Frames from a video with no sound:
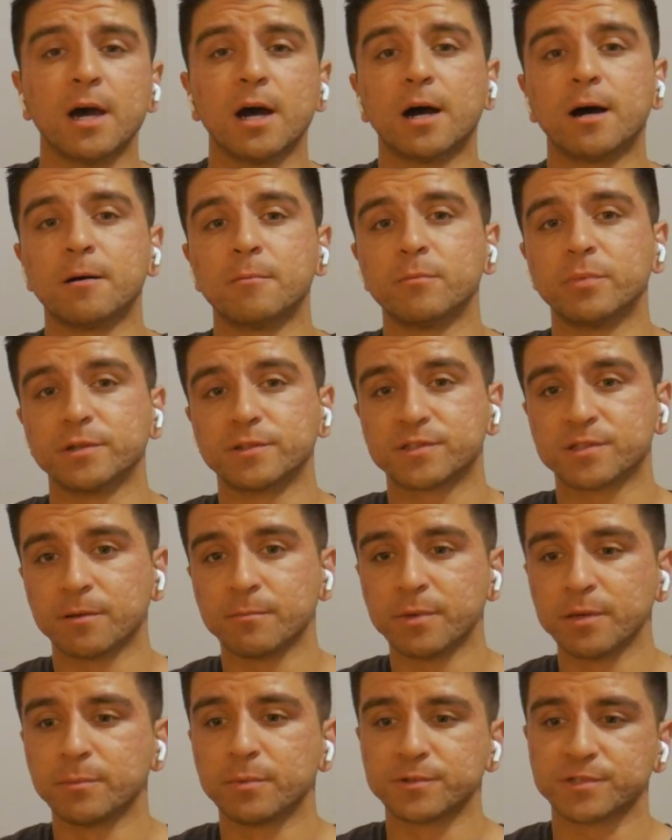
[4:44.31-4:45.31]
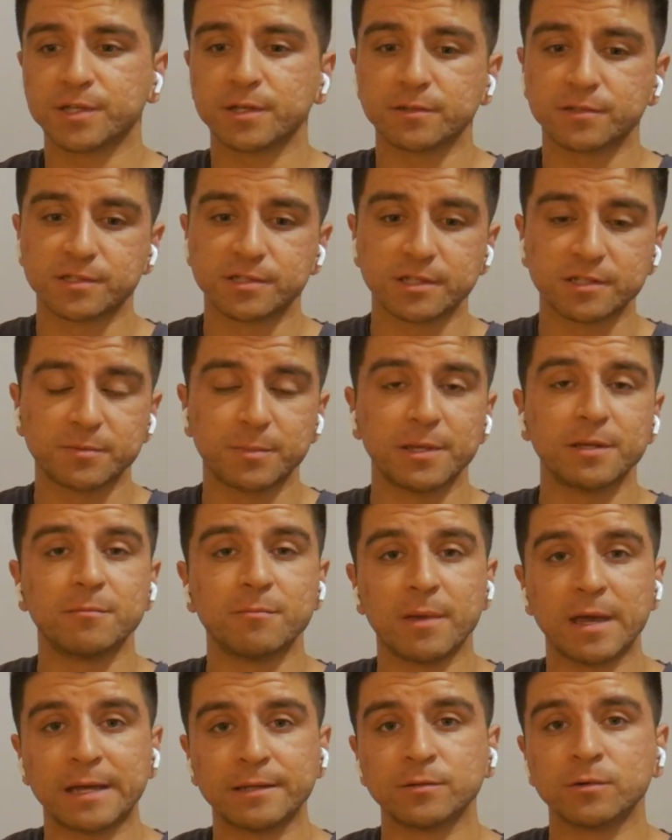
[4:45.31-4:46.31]
Um, but some people say six speed
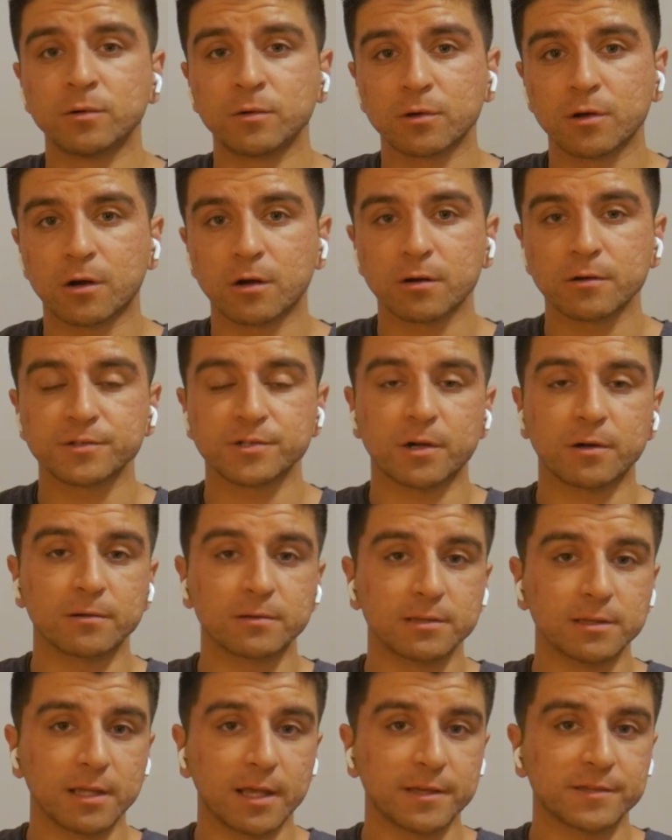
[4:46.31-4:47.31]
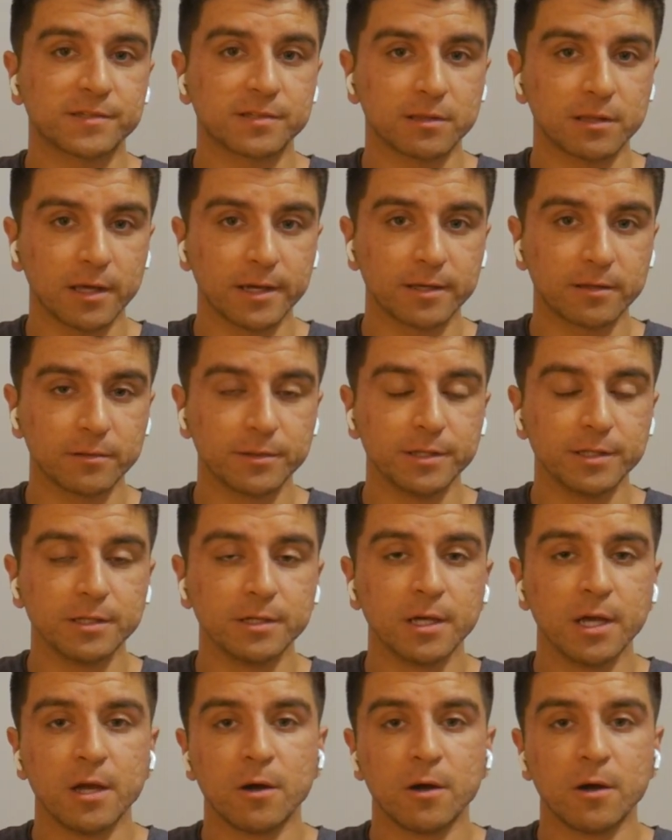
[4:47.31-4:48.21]
manual cars are less likely